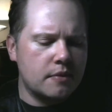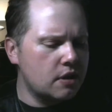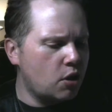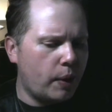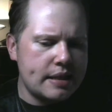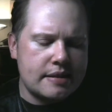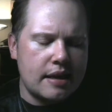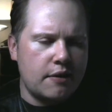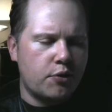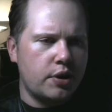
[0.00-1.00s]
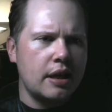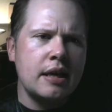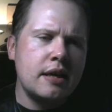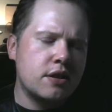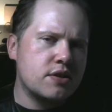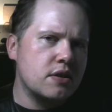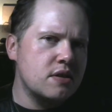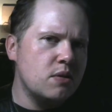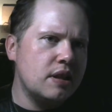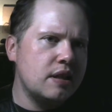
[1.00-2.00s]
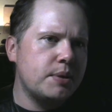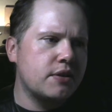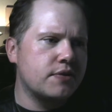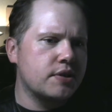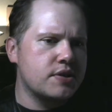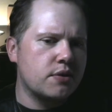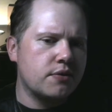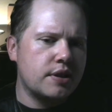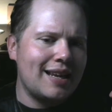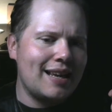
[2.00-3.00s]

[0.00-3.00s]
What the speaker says: Quite savory. There's also a little bit of a sort of